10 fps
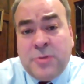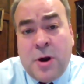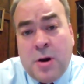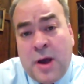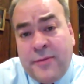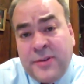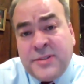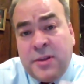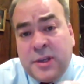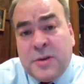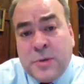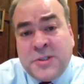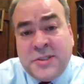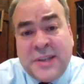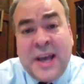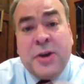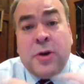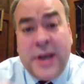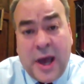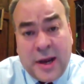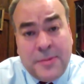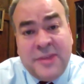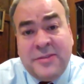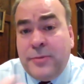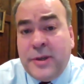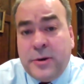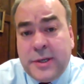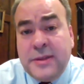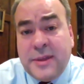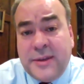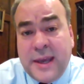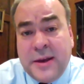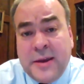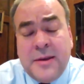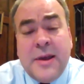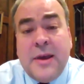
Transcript: for our office on the commercial side are anonymous, and we look at the data.